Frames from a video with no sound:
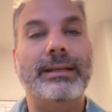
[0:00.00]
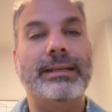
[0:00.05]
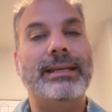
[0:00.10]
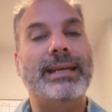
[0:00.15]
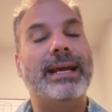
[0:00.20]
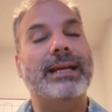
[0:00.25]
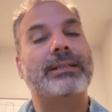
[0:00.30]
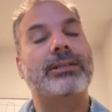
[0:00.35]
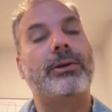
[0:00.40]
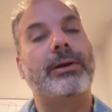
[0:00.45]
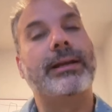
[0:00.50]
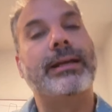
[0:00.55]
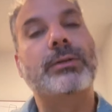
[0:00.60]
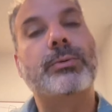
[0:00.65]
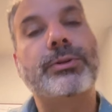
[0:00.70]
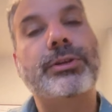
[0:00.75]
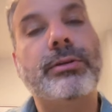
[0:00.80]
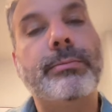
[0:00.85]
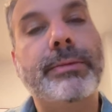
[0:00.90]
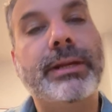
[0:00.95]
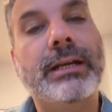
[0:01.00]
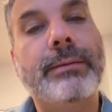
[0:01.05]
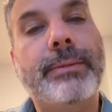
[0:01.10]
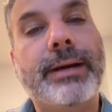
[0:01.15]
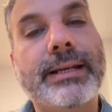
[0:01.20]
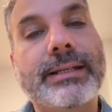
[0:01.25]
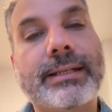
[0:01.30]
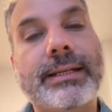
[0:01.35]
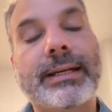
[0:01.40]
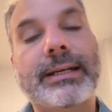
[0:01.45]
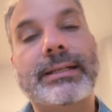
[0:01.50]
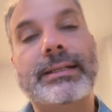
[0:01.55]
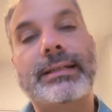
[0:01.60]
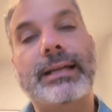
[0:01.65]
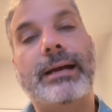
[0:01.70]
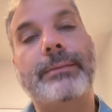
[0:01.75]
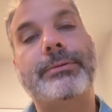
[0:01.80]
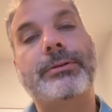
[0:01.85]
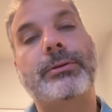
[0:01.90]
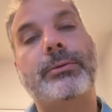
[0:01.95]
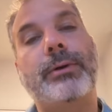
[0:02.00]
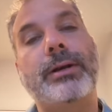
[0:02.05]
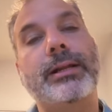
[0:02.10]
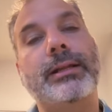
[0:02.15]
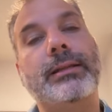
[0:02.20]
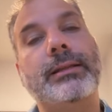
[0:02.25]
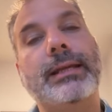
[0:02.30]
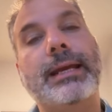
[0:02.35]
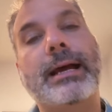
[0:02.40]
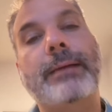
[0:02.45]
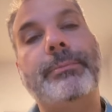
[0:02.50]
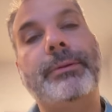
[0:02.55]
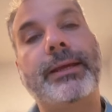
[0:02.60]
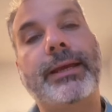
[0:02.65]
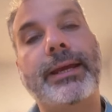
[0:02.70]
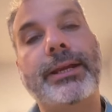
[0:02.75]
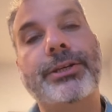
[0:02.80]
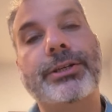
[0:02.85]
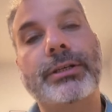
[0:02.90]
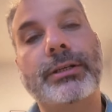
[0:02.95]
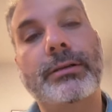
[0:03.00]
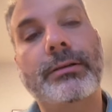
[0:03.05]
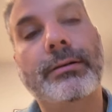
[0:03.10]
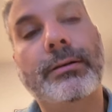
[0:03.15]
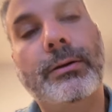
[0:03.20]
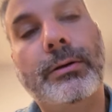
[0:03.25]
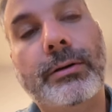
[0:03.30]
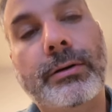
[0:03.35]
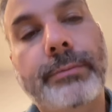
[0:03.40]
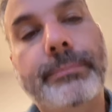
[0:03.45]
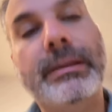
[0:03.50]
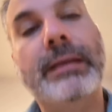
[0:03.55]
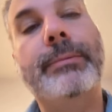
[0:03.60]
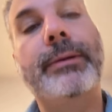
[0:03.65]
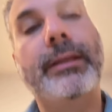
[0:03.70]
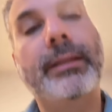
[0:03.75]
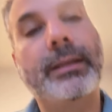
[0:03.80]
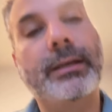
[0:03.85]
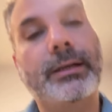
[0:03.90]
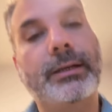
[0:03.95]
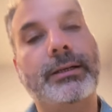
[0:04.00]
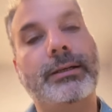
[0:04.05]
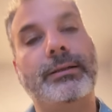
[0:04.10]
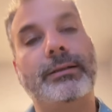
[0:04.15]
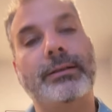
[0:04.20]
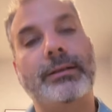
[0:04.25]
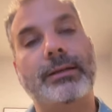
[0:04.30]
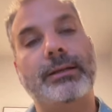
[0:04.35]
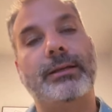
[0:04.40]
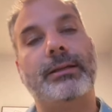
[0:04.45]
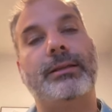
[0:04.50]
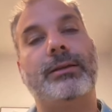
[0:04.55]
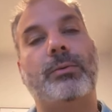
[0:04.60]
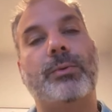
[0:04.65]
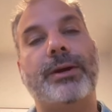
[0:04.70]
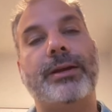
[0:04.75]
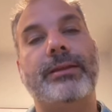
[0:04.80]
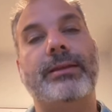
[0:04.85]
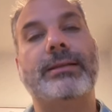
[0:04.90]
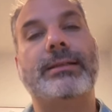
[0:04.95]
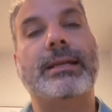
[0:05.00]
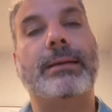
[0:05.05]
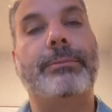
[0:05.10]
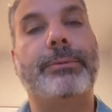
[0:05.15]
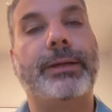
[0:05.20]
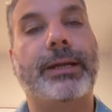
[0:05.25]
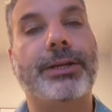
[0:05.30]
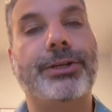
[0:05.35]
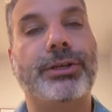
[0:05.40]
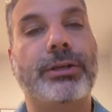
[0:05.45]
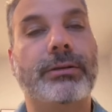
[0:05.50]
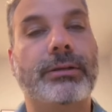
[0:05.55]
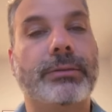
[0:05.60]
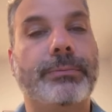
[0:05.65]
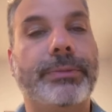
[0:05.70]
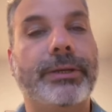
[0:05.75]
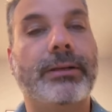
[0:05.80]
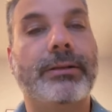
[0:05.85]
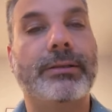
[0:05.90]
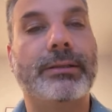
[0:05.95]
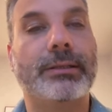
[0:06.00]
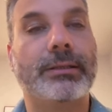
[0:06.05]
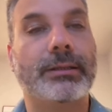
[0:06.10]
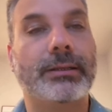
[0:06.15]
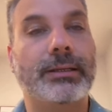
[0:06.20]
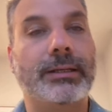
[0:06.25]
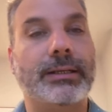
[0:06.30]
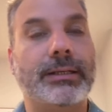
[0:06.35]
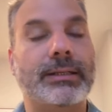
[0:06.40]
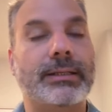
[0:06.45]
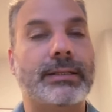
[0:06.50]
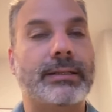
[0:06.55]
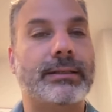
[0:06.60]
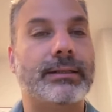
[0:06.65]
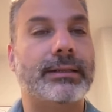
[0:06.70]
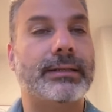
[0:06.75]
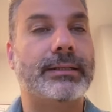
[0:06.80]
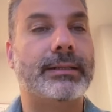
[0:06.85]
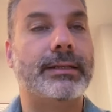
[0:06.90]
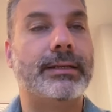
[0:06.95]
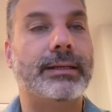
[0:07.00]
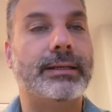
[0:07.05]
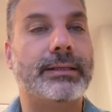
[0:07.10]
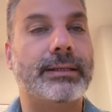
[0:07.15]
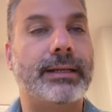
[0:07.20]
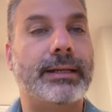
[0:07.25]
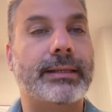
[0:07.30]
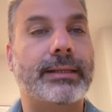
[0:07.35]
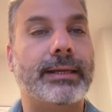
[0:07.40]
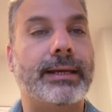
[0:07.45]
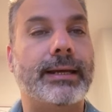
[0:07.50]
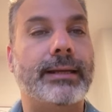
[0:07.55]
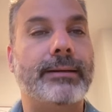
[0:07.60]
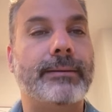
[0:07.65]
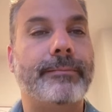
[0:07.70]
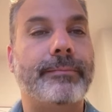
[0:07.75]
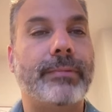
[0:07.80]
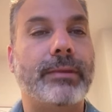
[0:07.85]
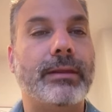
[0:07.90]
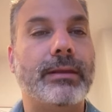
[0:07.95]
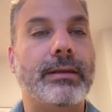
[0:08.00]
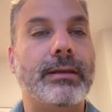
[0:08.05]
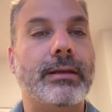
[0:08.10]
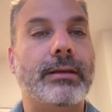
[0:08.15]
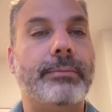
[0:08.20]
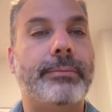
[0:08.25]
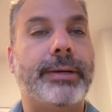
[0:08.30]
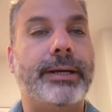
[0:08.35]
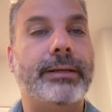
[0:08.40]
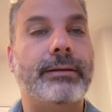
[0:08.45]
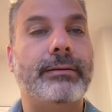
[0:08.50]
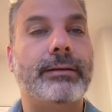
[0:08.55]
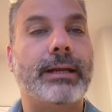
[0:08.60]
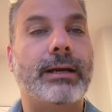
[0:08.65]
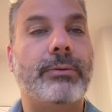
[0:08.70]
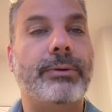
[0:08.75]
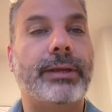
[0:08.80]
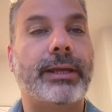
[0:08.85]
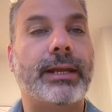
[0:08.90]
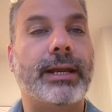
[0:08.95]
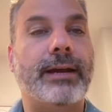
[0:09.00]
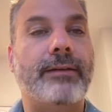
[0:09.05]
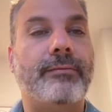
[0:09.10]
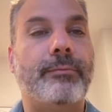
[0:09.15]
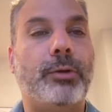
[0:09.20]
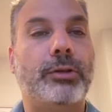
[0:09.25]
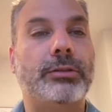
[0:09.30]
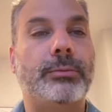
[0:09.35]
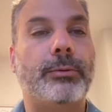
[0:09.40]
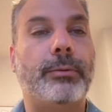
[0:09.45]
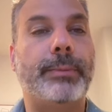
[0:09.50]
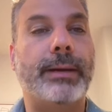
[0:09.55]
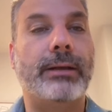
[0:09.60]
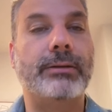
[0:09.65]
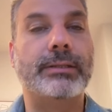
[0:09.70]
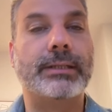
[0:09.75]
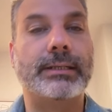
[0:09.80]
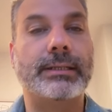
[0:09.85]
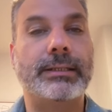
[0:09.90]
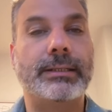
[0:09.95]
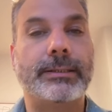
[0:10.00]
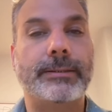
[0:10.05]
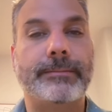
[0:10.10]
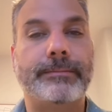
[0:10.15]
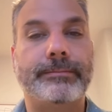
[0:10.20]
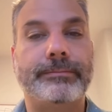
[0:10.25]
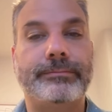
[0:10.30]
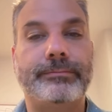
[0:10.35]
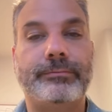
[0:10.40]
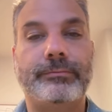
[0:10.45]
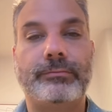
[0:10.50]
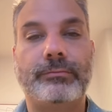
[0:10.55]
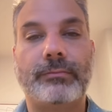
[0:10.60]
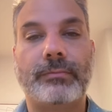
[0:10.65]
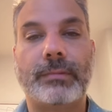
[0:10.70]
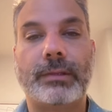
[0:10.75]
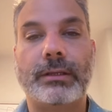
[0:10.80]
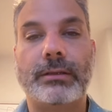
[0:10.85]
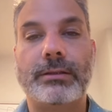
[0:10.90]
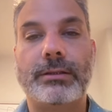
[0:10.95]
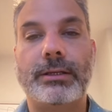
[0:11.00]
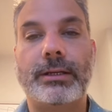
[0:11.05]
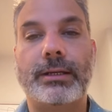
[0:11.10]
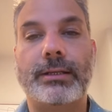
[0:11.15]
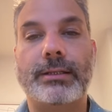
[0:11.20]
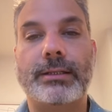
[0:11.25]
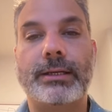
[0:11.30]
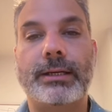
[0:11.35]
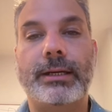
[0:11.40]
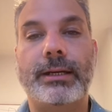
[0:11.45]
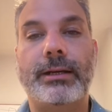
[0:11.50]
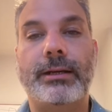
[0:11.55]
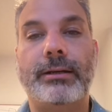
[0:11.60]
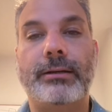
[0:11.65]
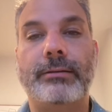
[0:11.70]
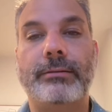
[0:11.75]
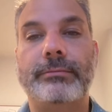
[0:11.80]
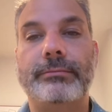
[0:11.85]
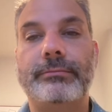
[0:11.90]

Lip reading: Yeah, so I guess when you minimize it, it stops running the application, or maybe the way this application is built is like that. But now we can have multiple bounces. As you can see here,